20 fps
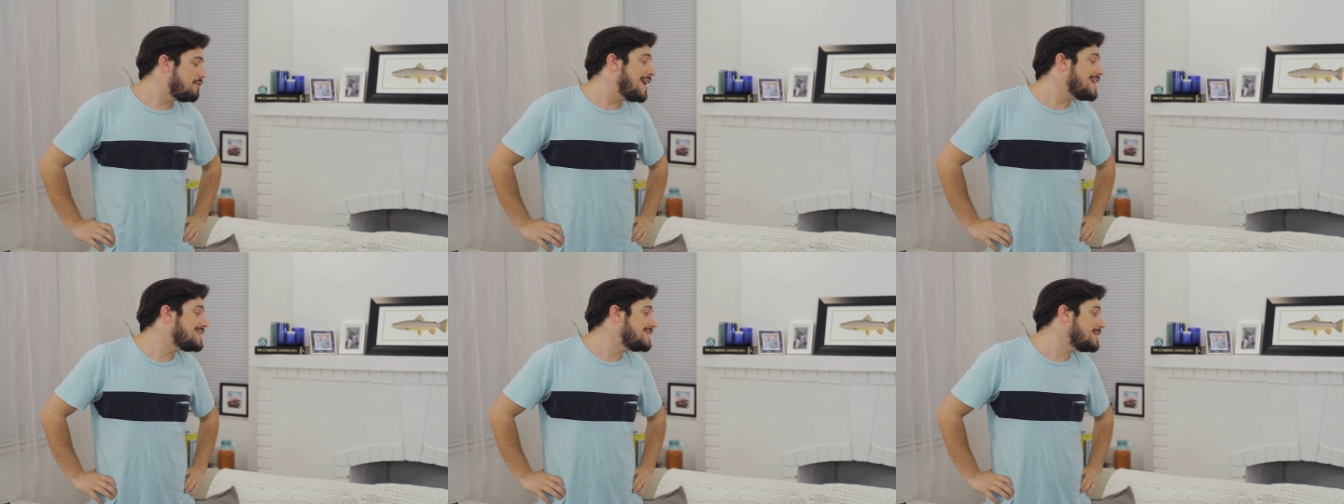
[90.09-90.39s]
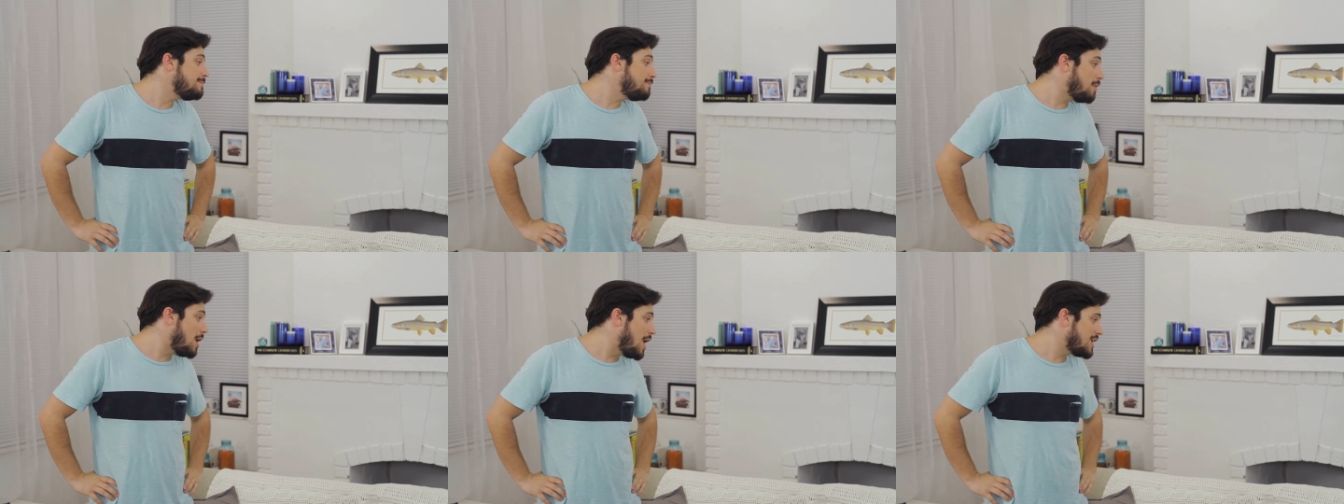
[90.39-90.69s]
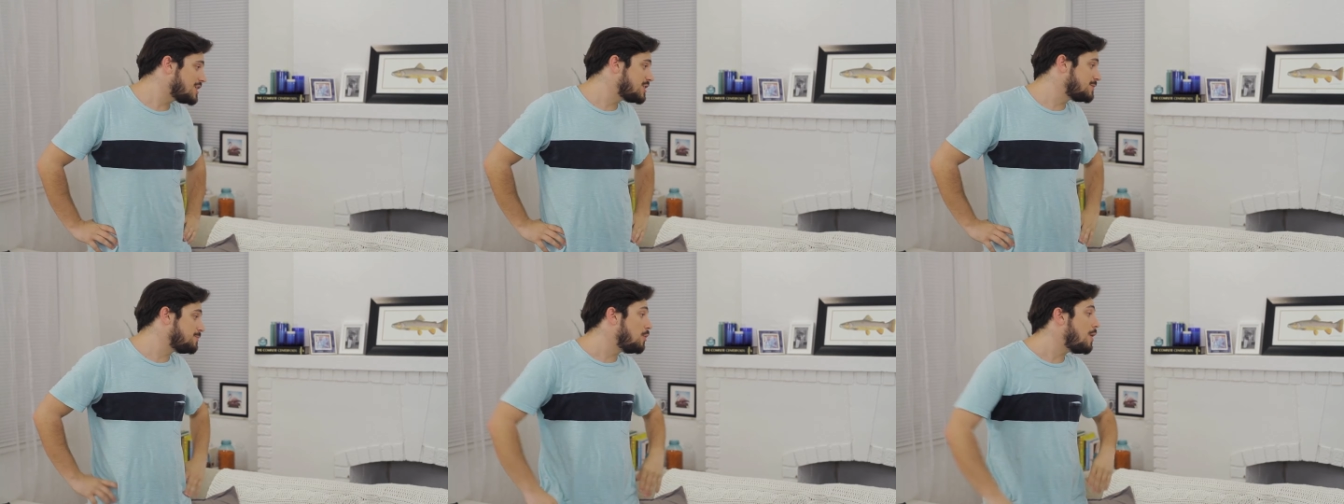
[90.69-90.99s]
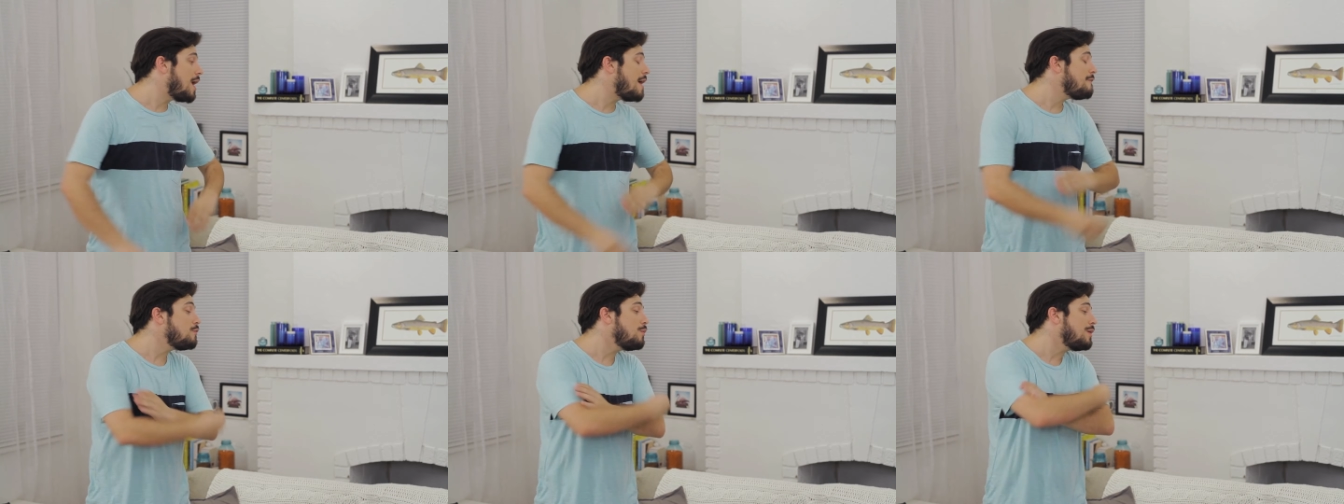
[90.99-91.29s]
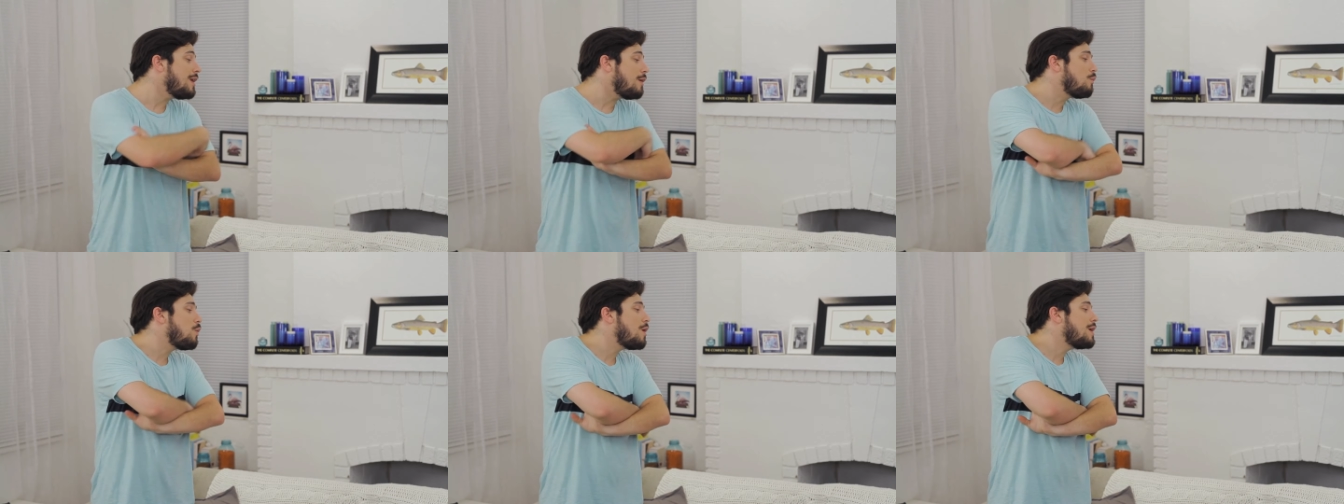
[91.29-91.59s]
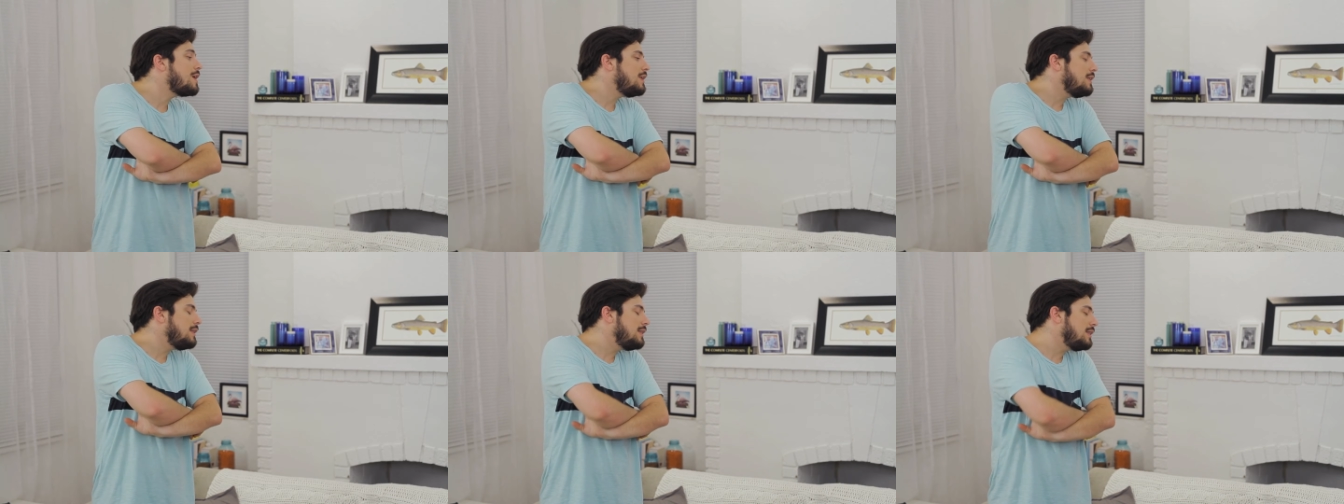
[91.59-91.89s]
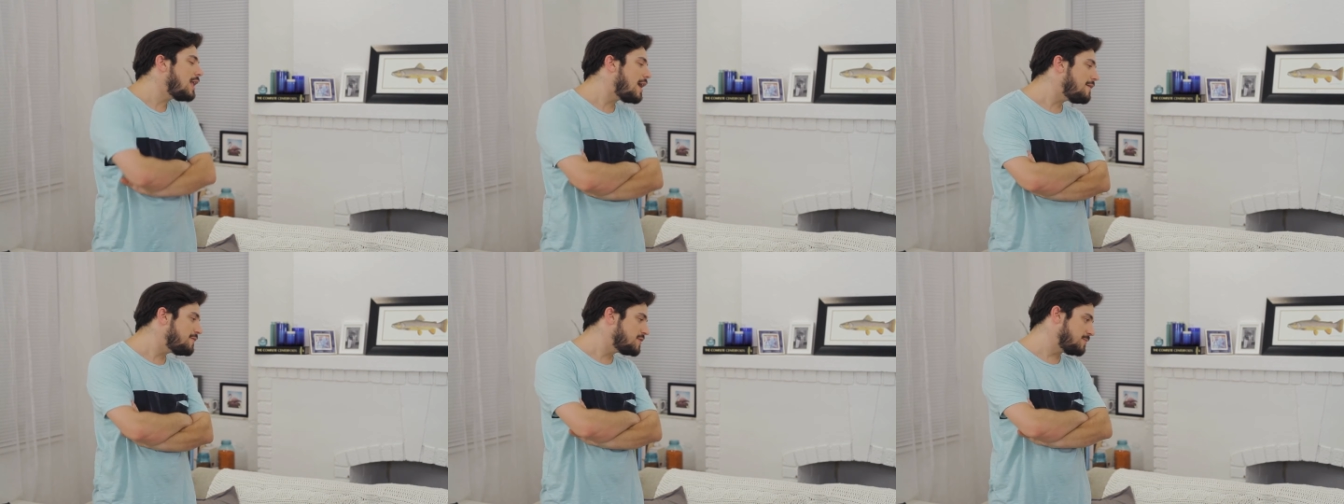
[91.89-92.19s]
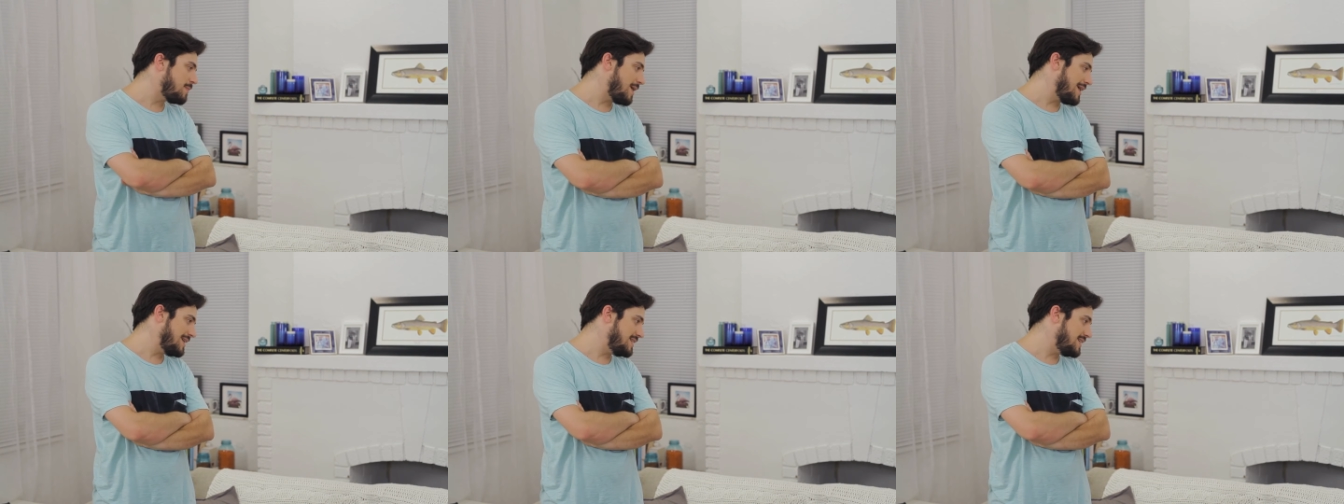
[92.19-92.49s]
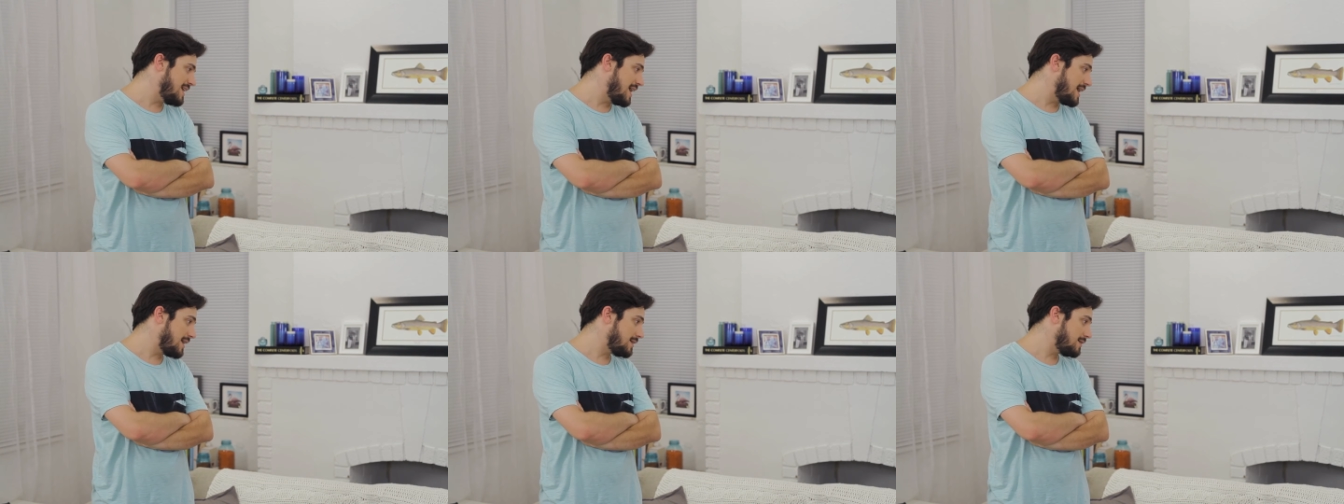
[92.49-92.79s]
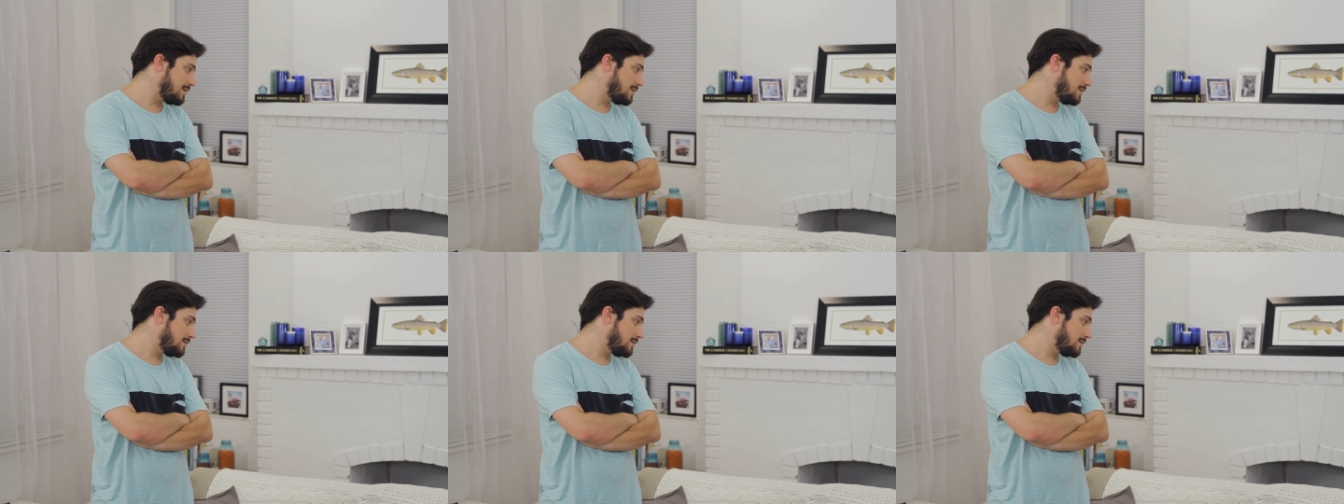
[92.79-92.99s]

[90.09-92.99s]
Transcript: That's impossible. Everyone at work loves my dick.